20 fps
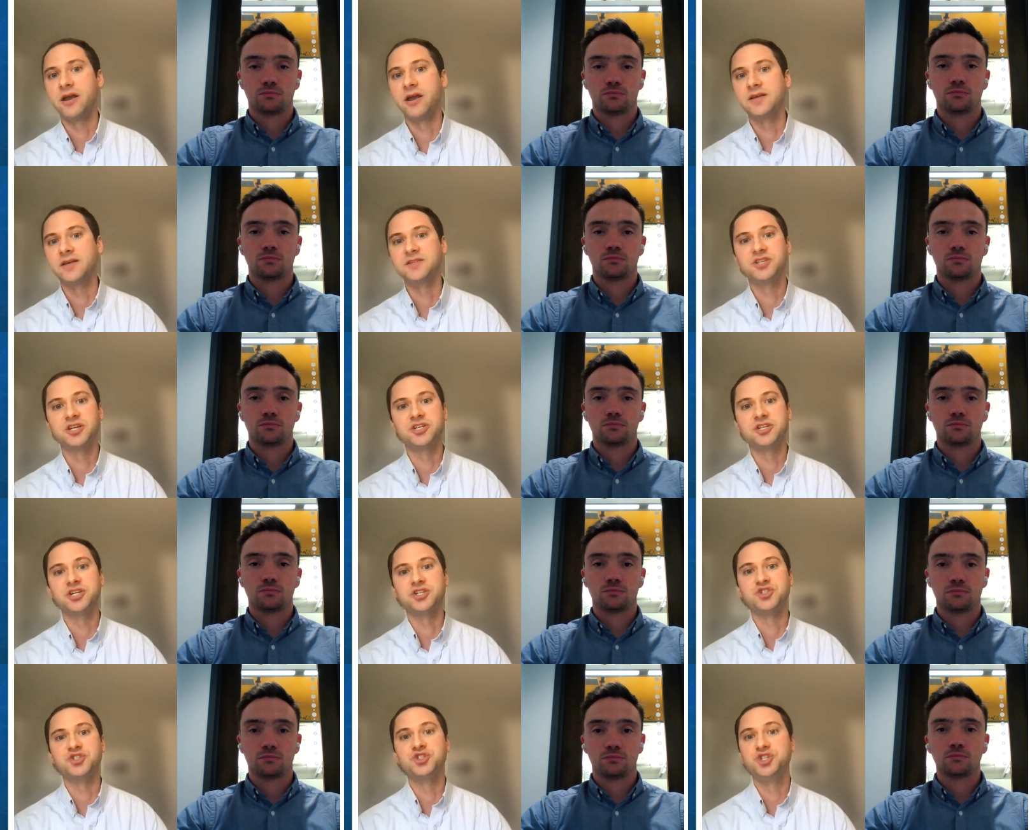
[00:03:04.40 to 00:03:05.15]
Speaker 1: areas such
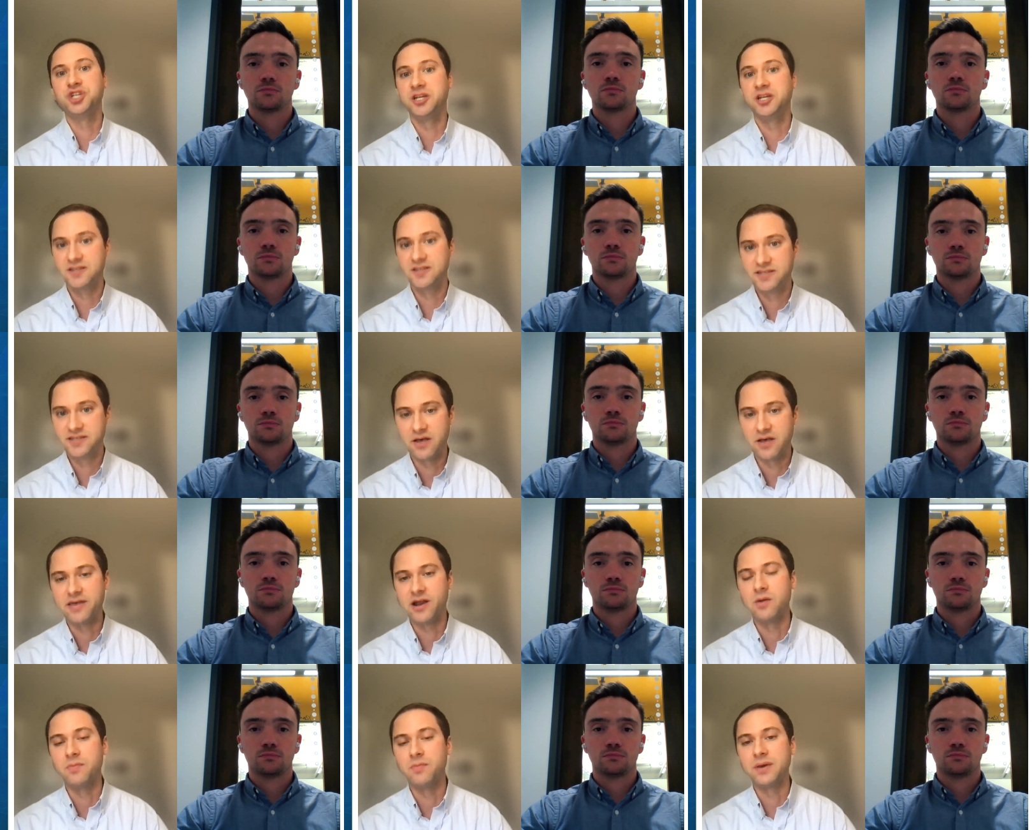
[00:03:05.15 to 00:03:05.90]
as gene and cell
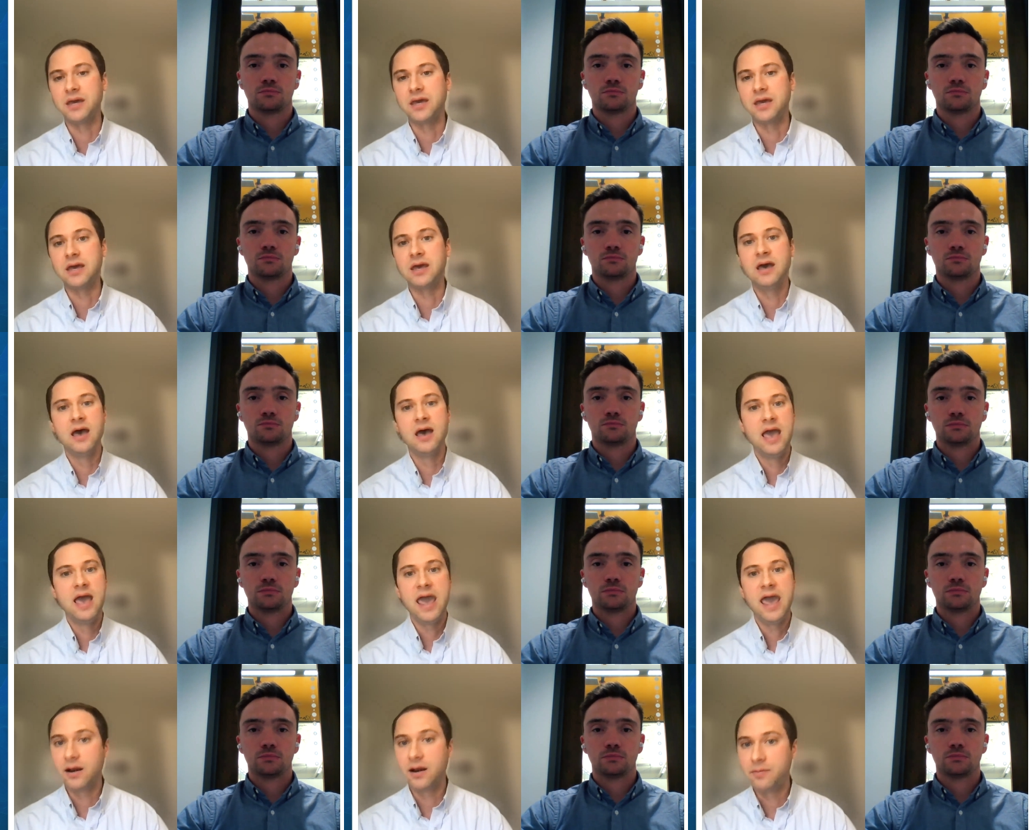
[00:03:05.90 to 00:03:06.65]
therapy,
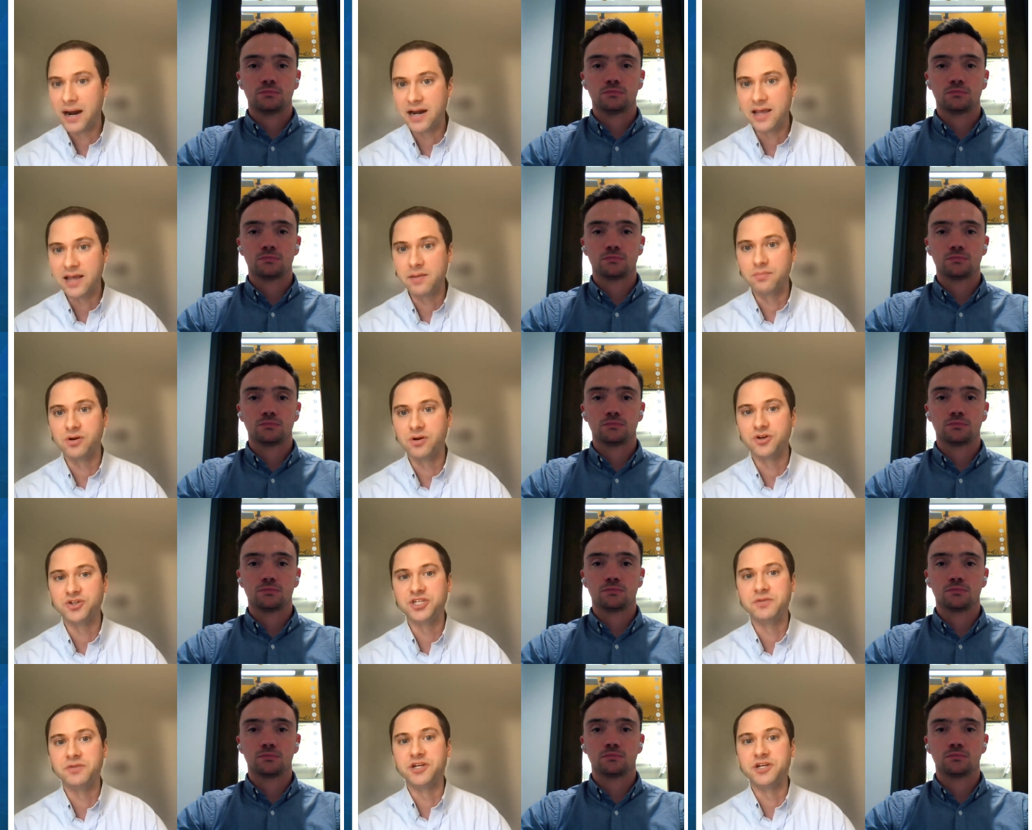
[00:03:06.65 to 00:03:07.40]
antibody and
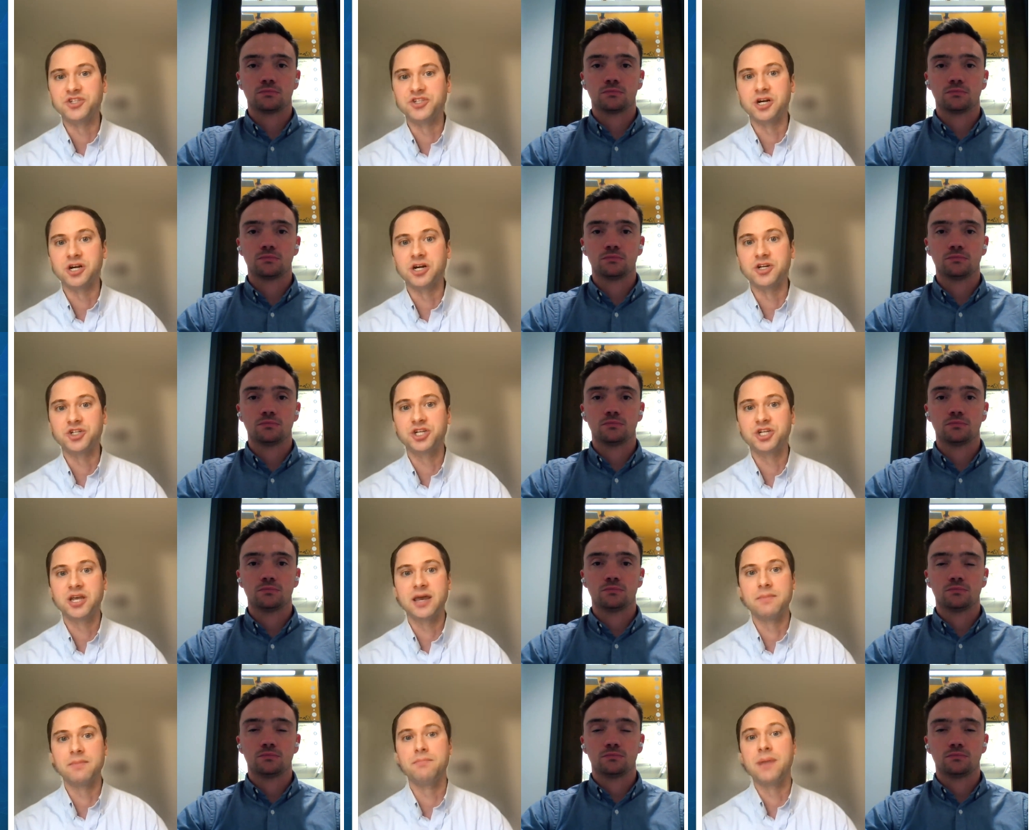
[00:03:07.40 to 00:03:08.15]
protein research,
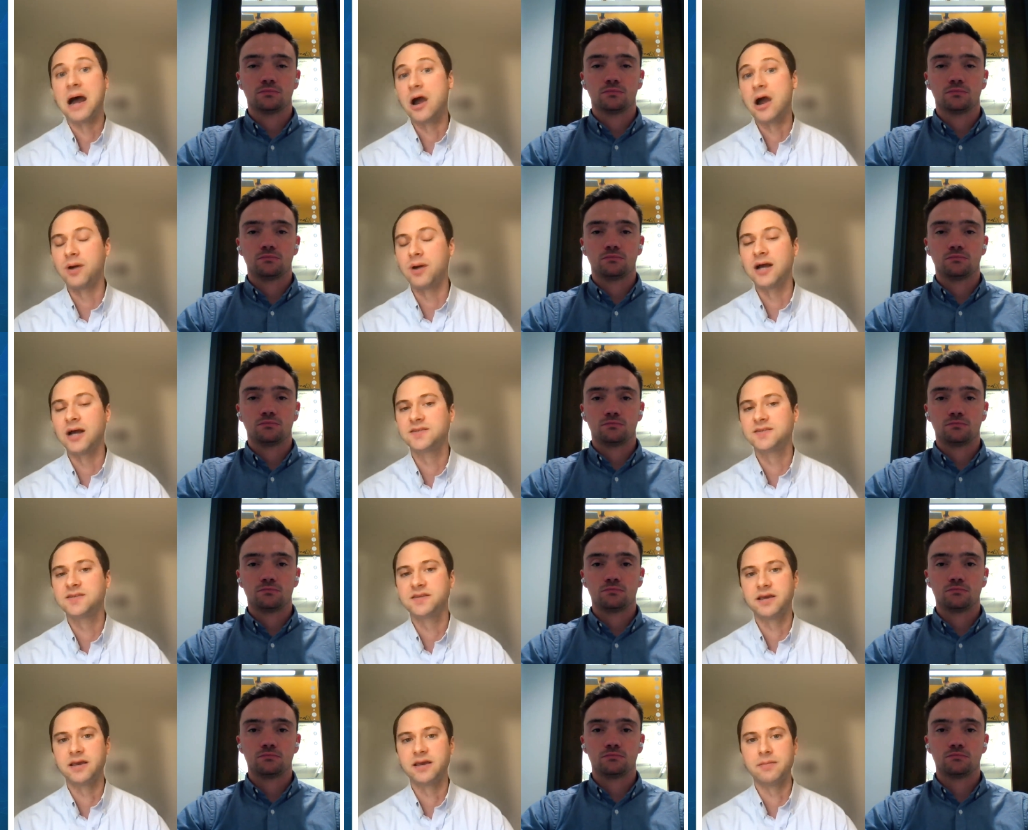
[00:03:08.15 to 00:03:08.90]
and
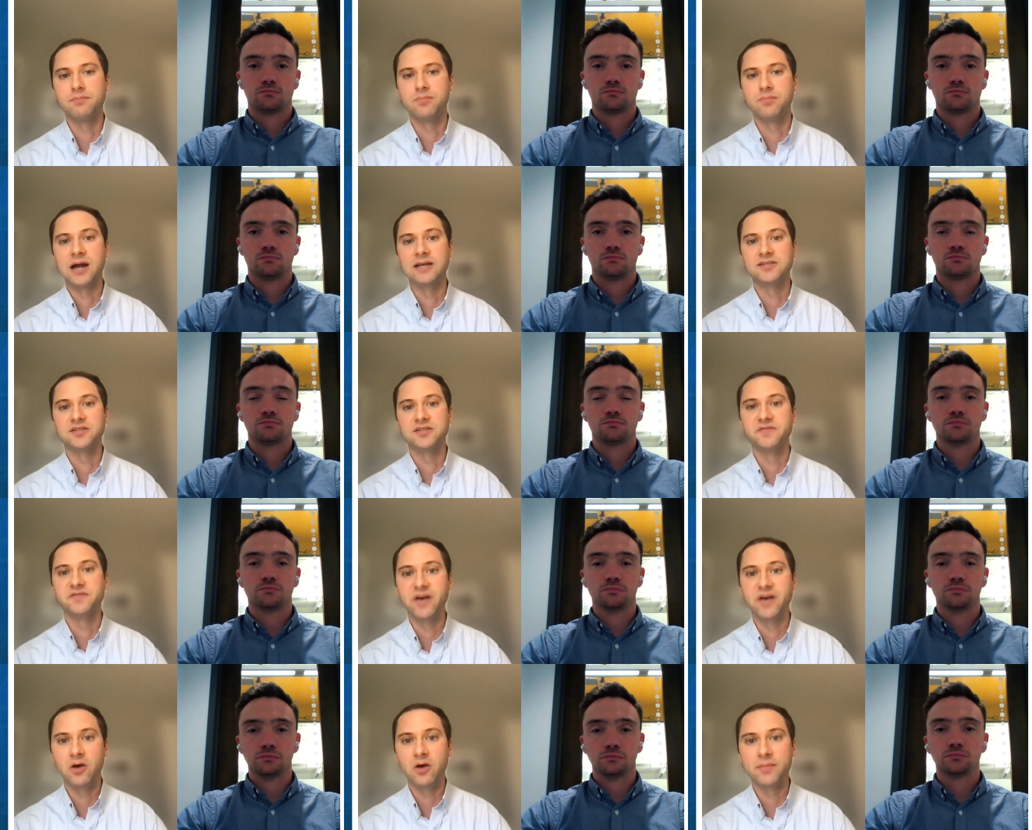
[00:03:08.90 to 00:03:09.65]
bioprocessing and process
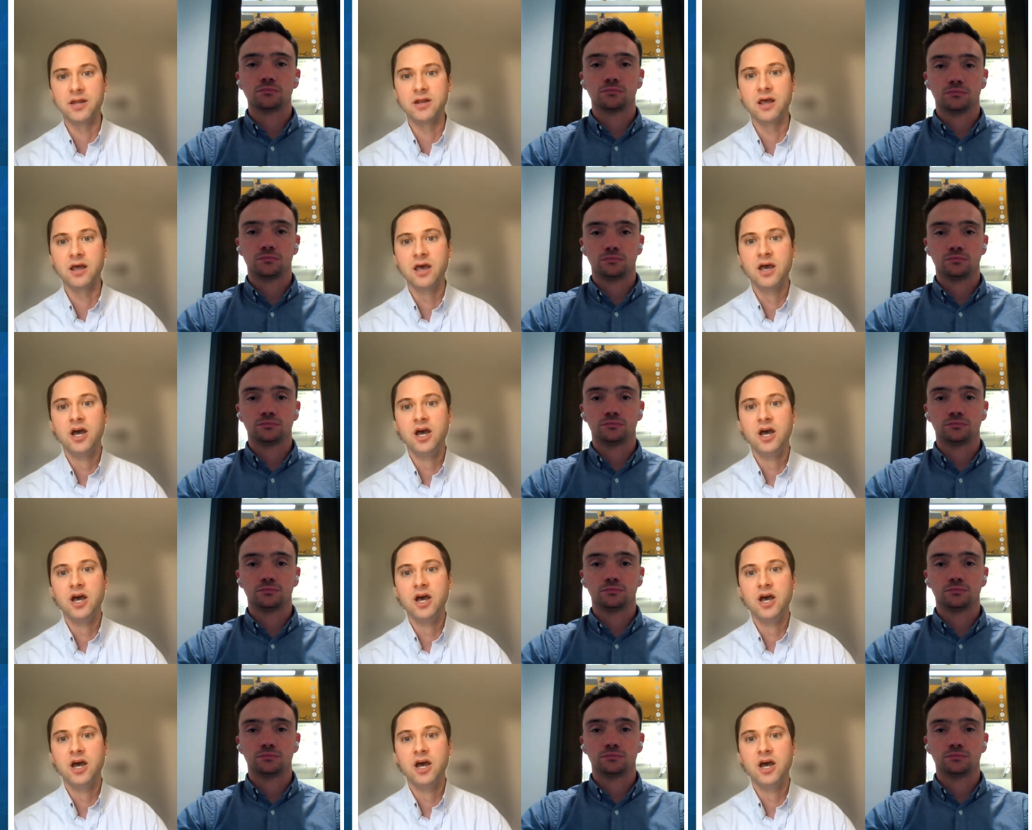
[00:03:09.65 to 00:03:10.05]
development,